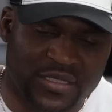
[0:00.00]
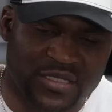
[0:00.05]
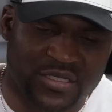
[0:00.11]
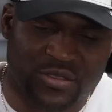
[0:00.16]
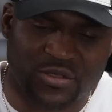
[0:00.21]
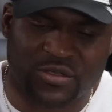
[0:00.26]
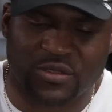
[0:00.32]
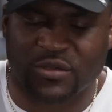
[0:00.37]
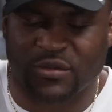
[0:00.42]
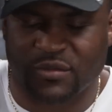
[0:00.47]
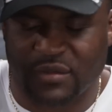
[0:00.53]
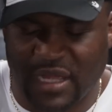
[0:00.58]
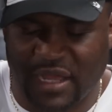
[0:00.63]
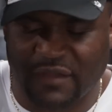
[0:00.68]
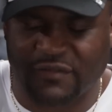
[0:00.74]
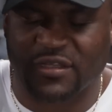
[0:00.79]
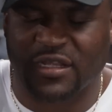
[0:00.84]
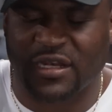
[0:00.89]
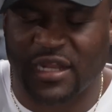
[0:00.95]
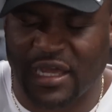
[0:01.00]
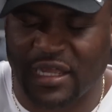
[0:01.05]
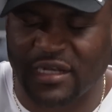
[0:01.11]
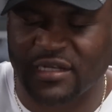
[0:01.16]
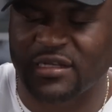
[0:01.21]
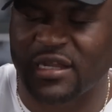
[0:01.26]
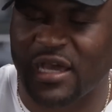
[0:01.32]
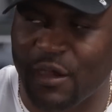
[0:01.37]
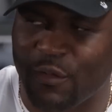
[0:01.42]
So after that,
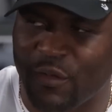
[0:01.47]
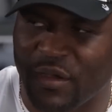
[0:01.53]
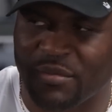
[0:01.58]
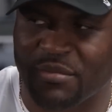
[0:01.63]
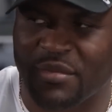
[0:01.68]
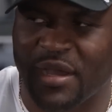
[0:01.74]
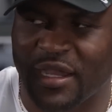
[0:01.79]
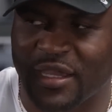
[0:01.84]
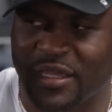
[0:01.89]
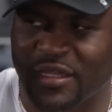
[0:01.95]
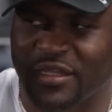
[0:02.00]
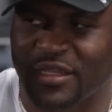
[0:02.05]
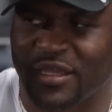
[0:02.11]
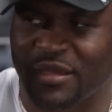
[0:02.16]
I went back in